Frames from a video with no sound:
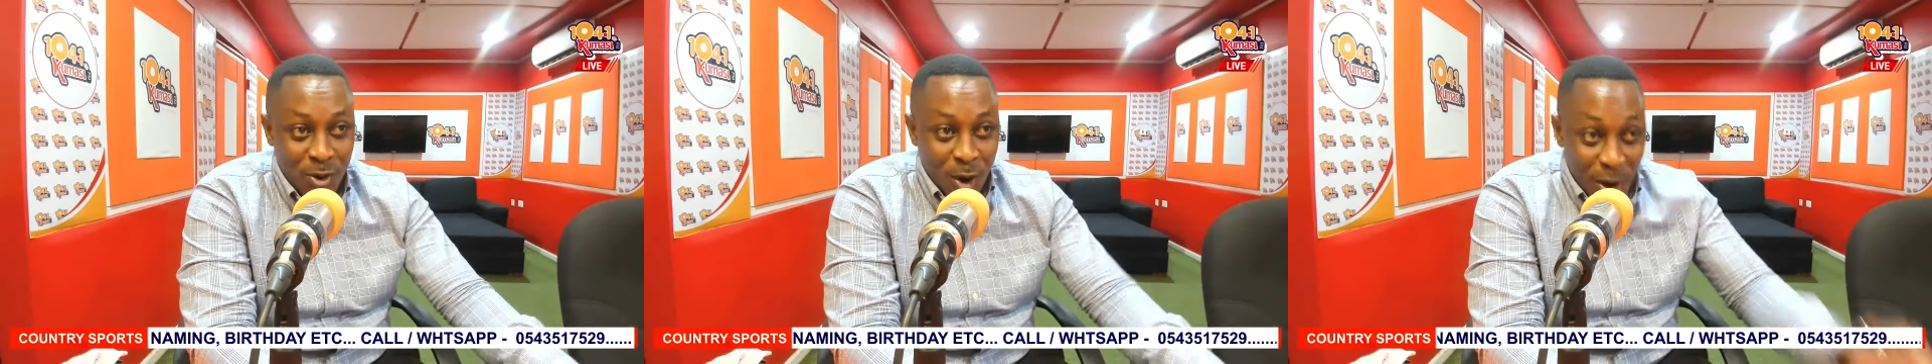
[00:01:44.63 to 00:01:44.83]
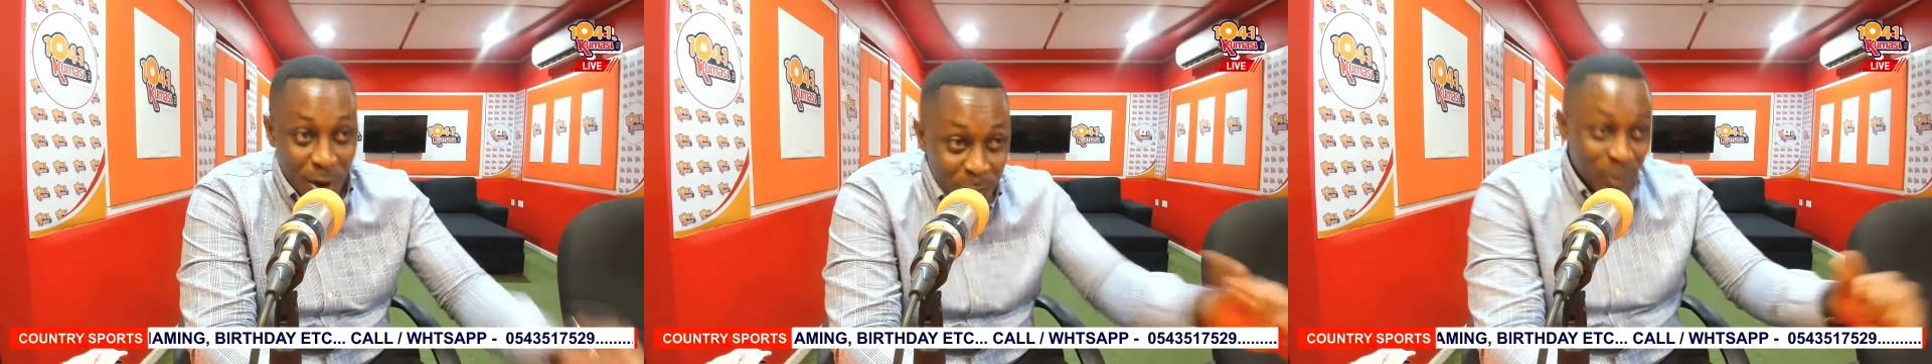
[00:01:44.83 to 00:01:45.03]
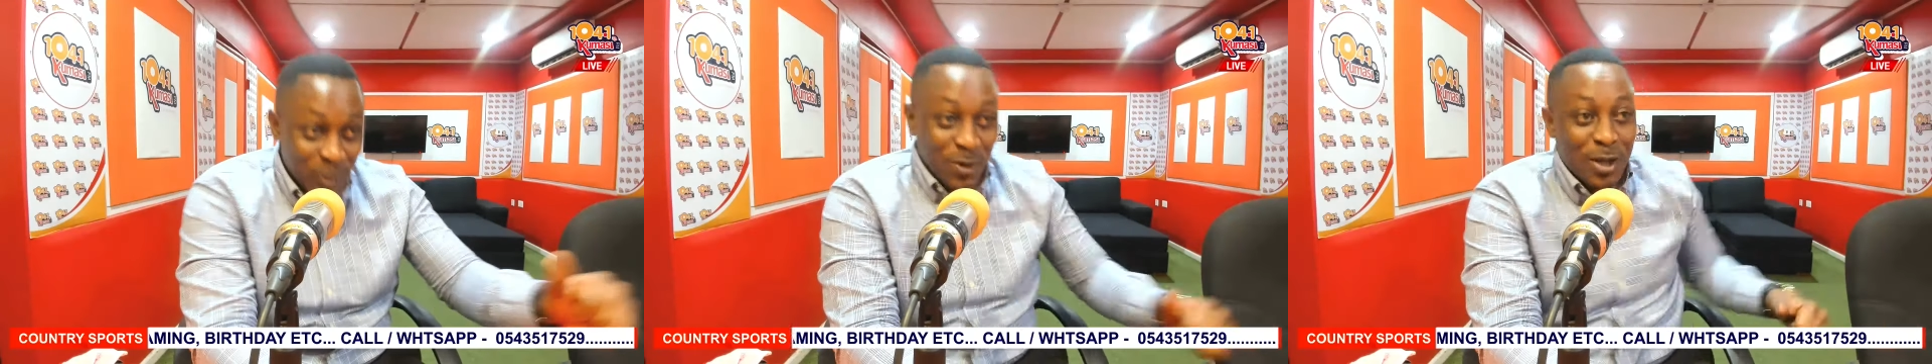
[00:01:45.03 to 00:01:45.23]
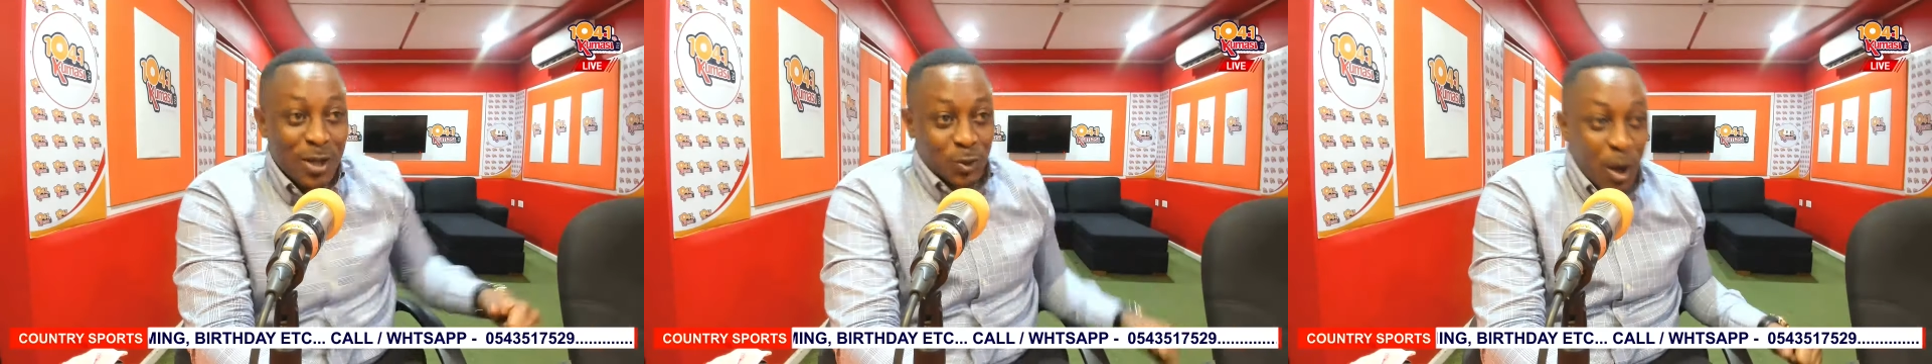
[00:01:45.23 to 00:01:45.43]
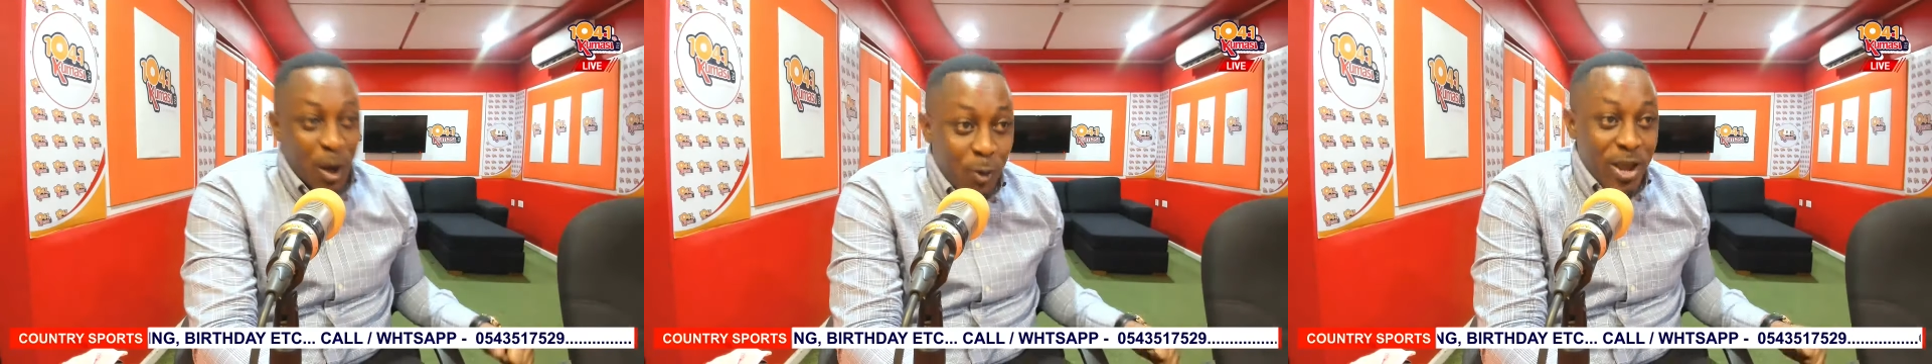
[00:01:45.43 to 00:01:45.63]
On Musa
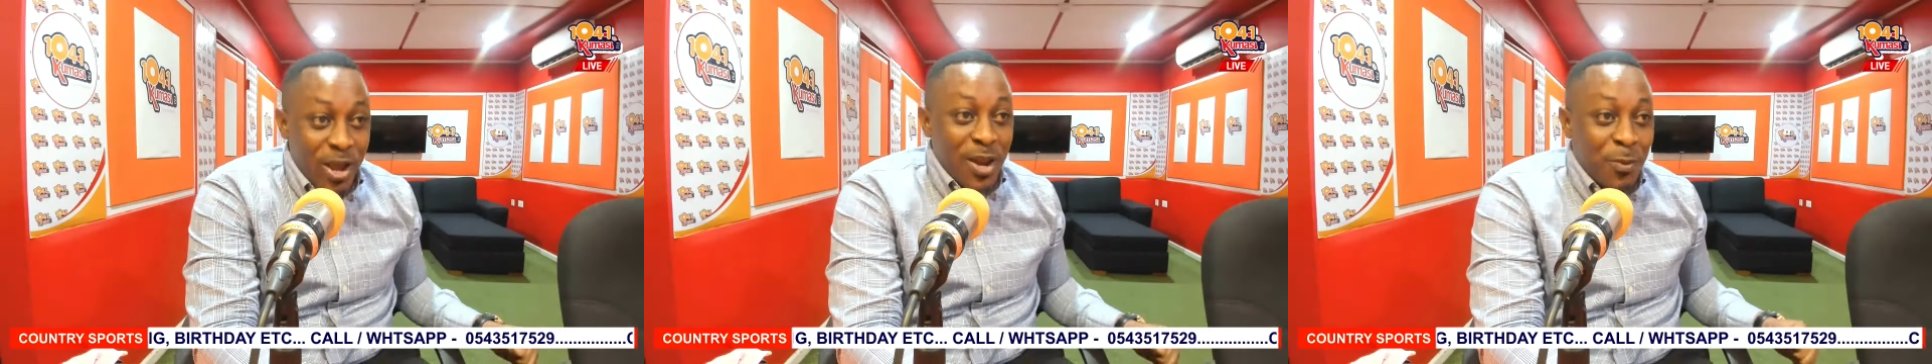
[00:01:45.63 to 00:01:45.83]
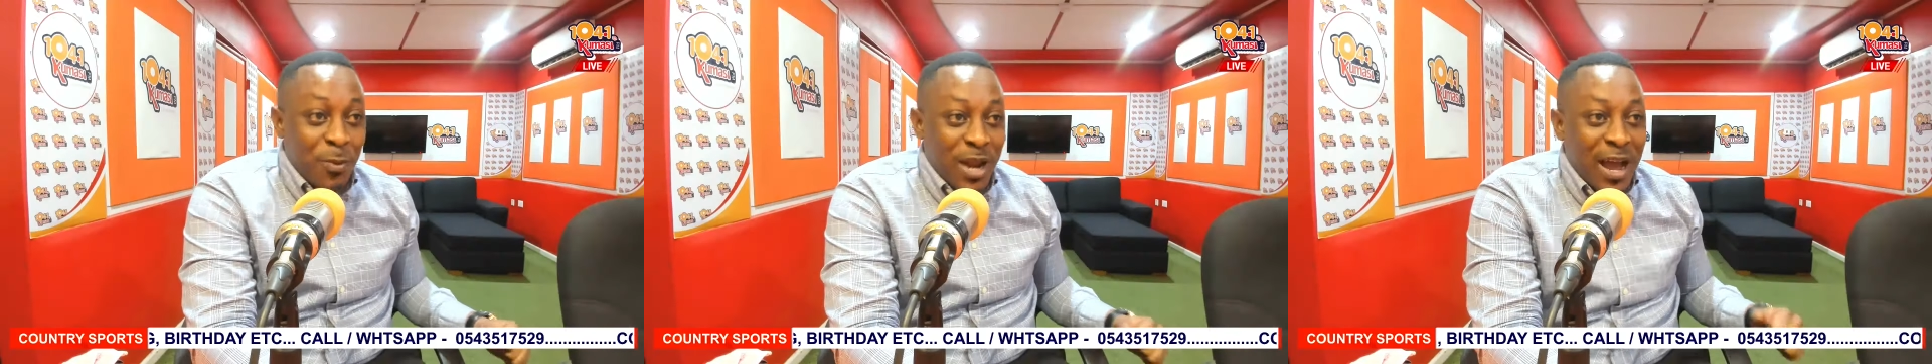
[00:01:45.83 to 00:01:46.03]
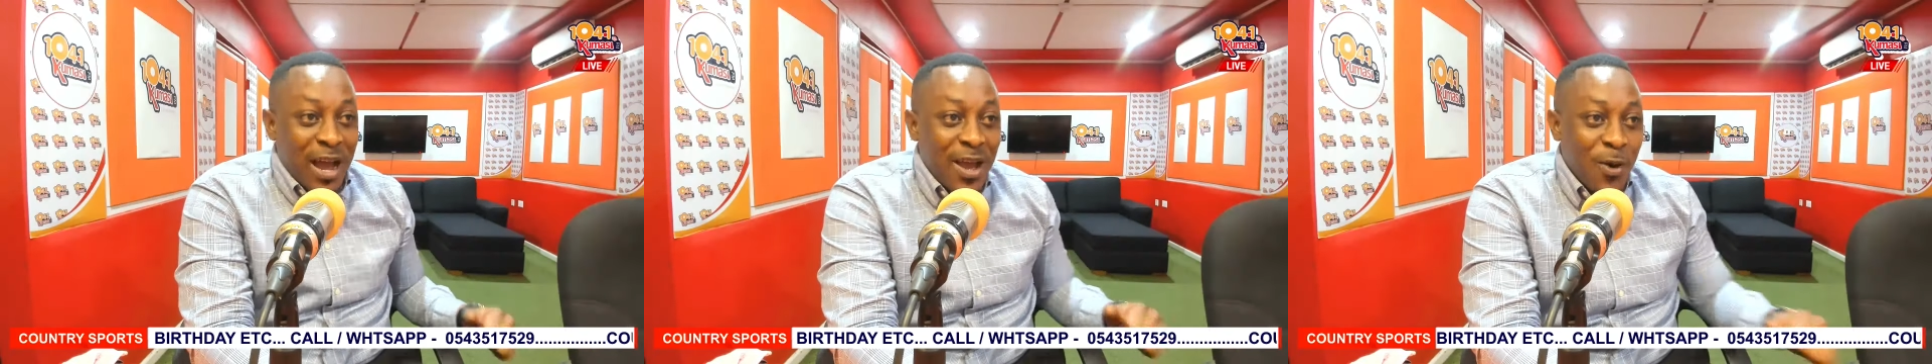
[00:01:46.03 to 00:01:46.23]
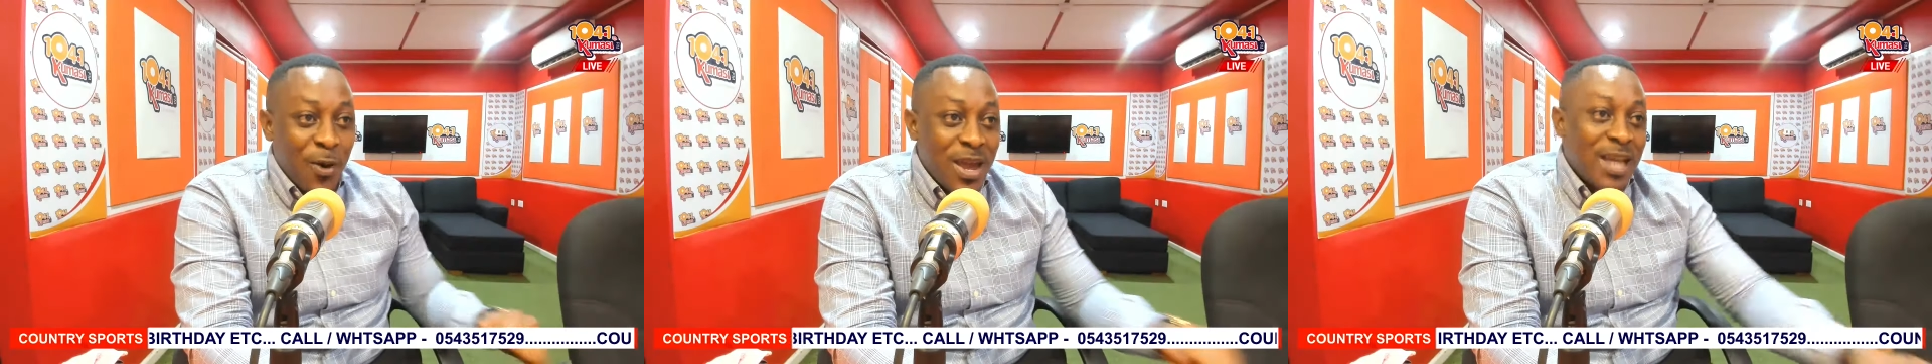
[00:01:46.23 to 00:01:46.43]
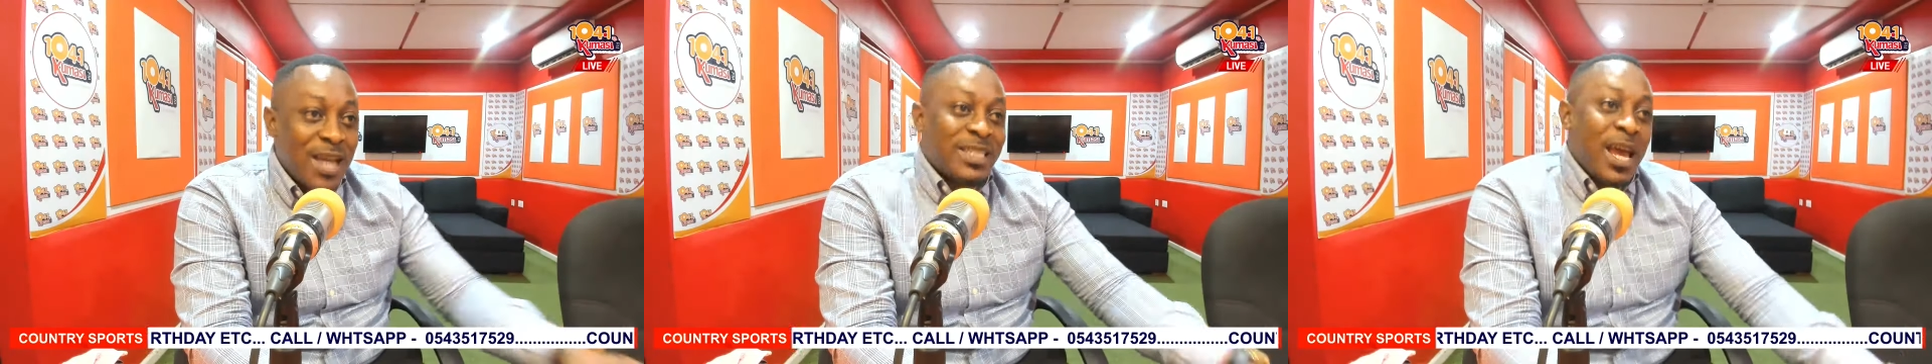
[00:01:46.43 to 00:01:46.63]
was so, when you know,
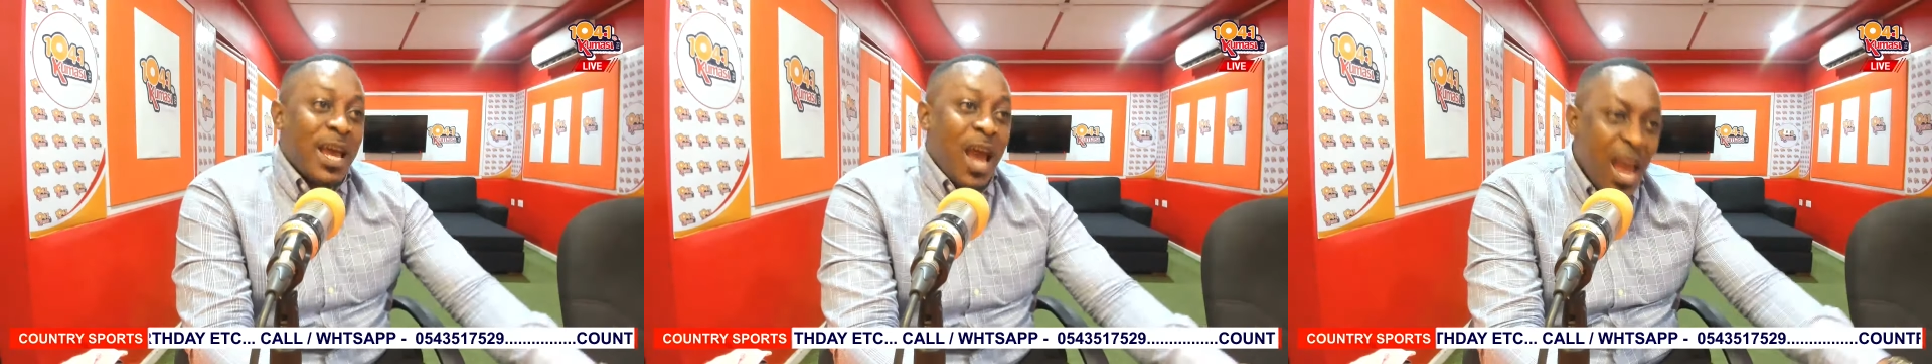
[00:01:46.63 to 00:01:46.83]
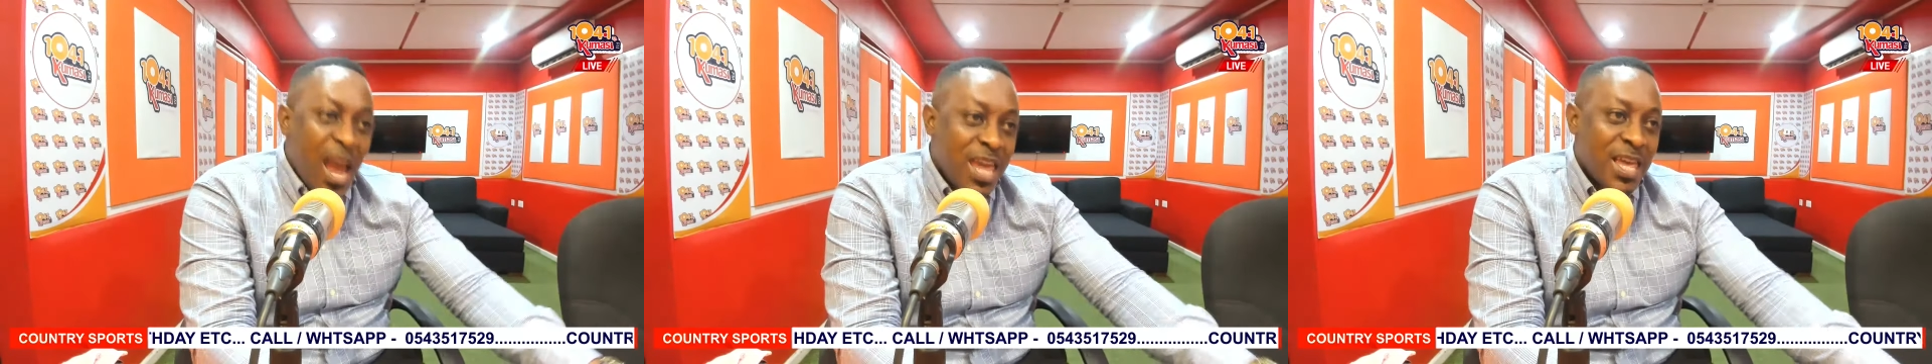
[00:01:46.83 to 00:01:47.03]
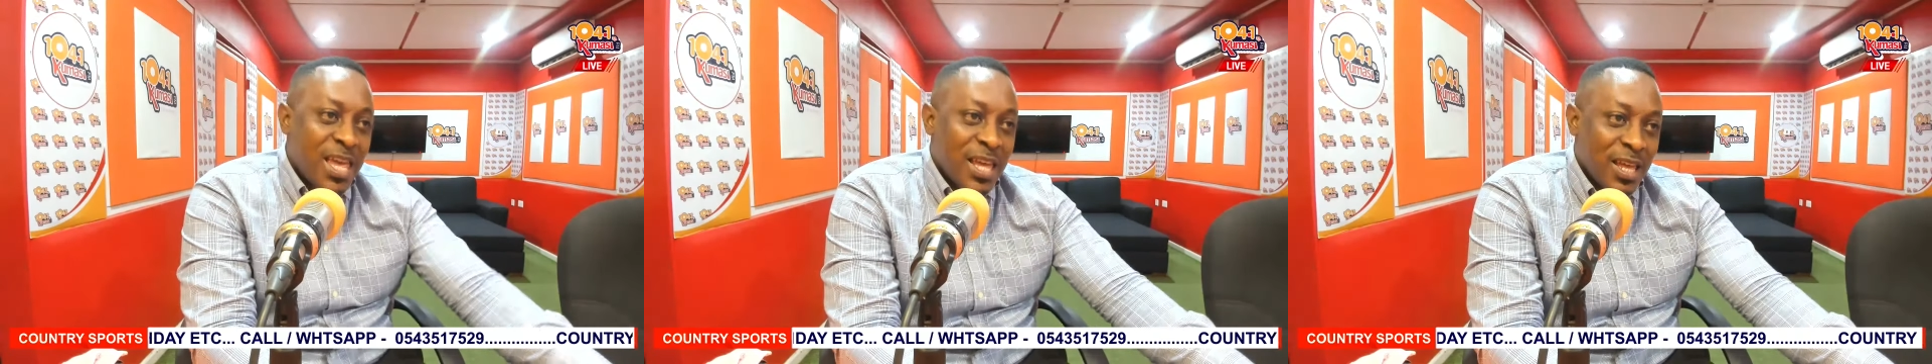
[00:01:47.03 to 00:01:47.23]
or yeah, say, hey,